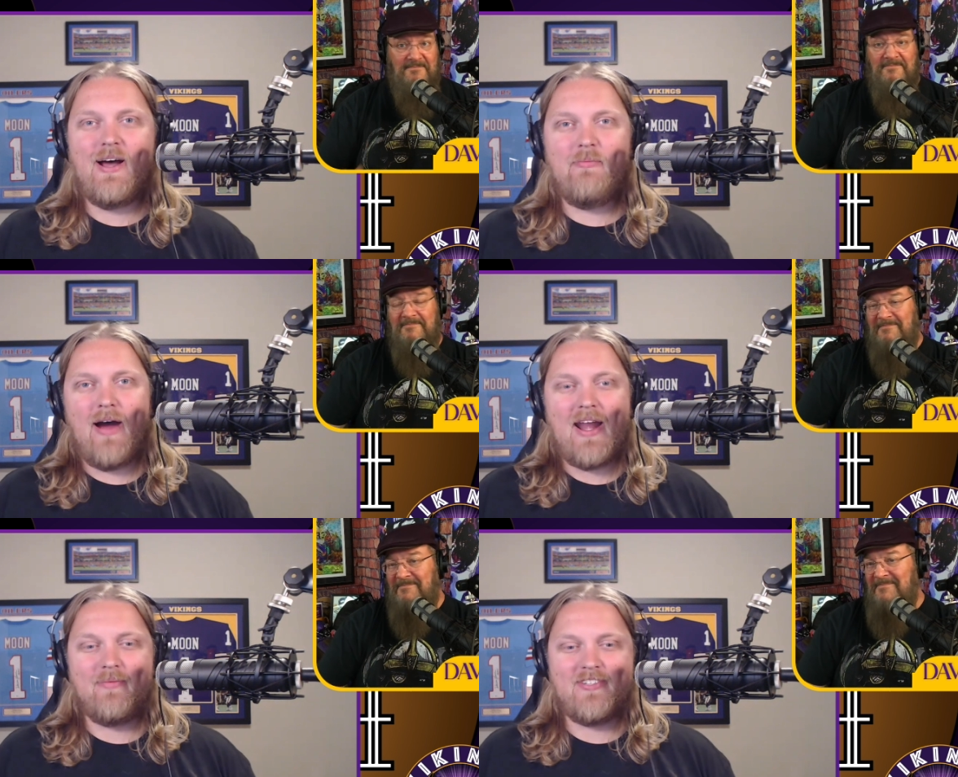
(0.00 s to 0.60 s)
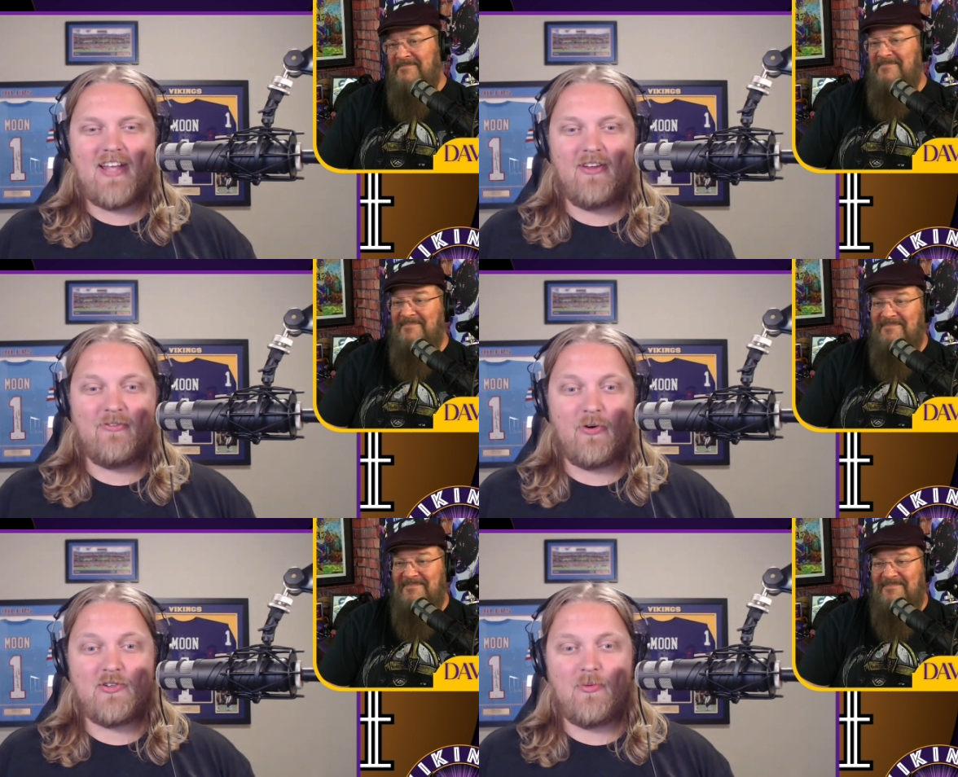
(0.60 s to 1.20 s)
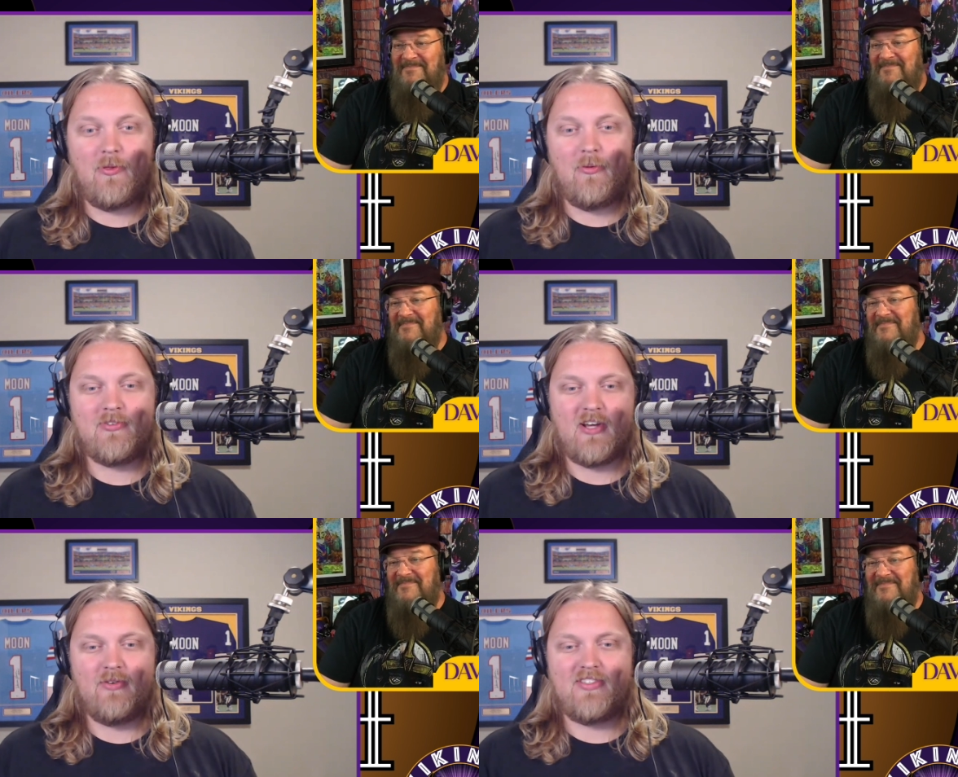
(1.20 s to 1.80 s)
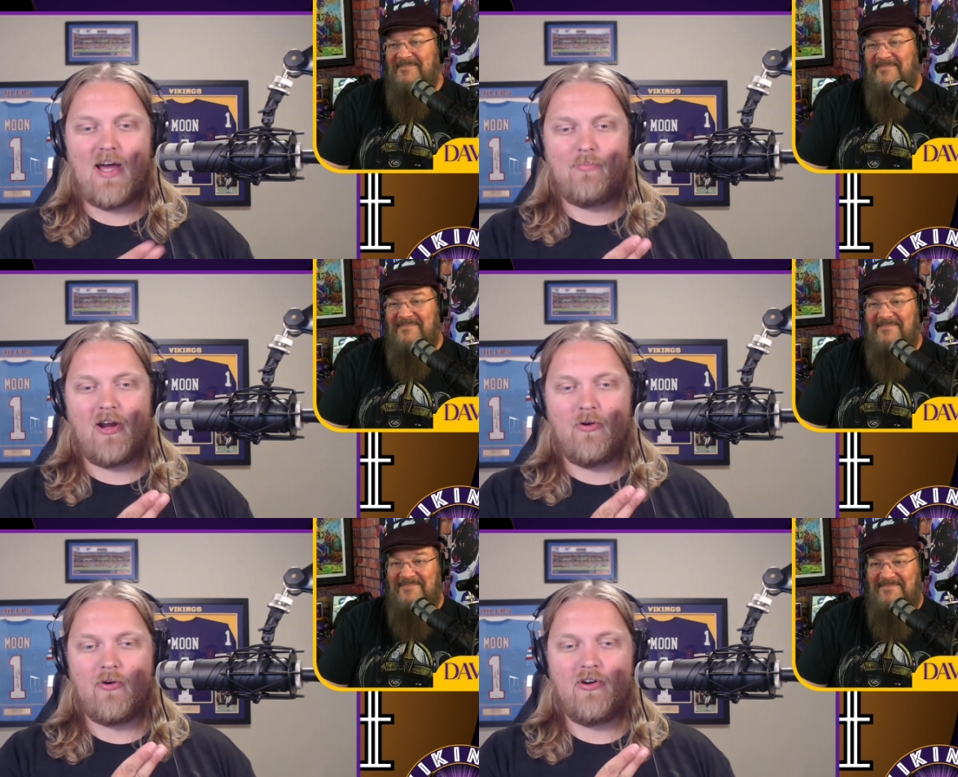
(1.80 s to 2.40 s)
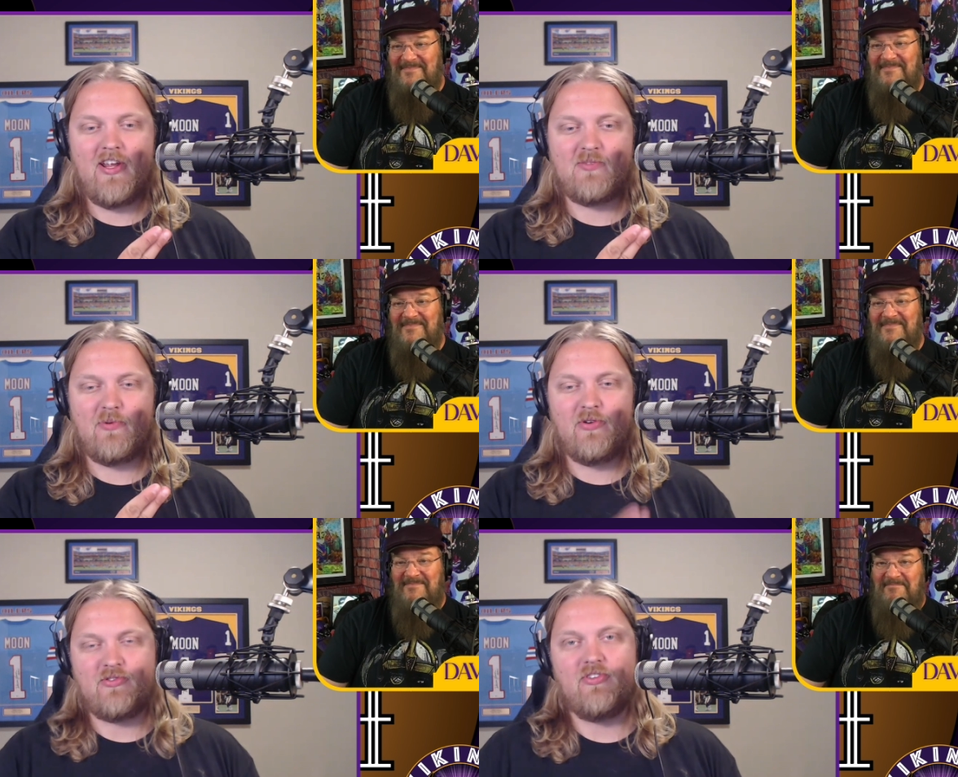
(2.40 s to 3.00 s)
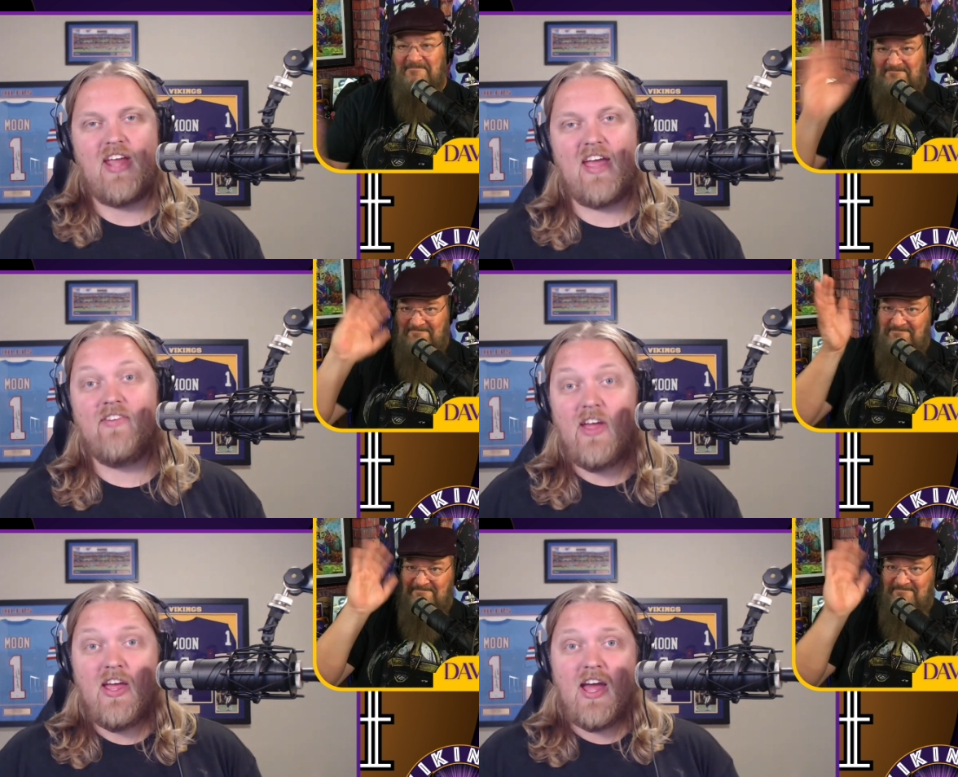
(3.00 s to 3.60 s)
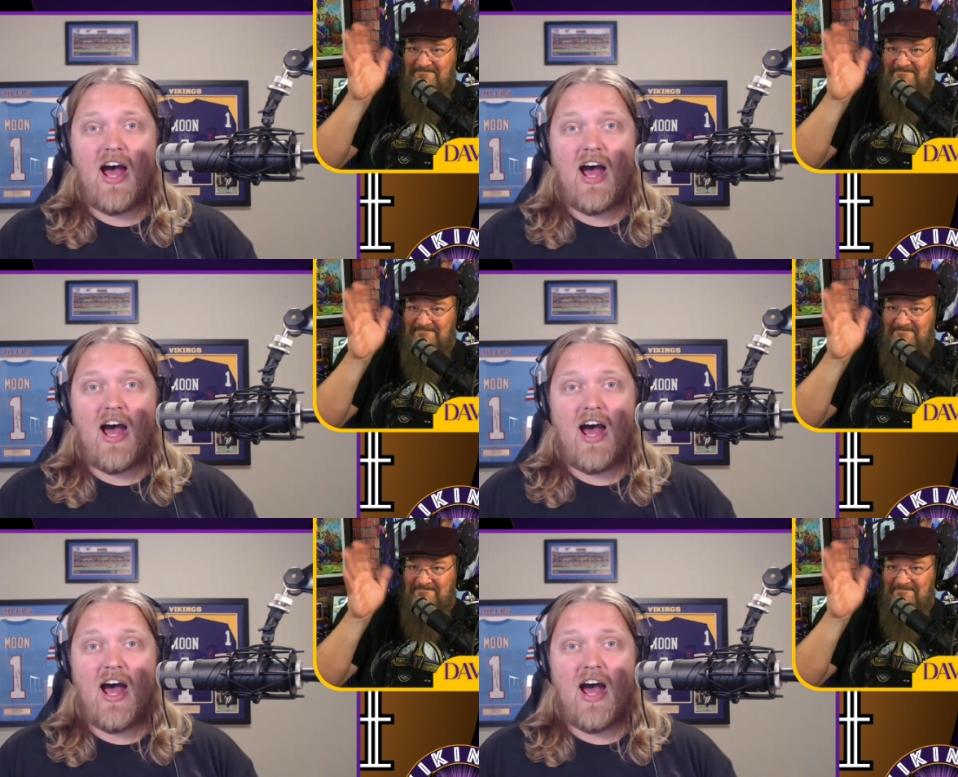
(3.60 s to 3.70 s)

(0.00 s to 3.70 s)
Speaker 1: Uh, my name is Tyler Forness. With me, as always, top right corner is producer Dave.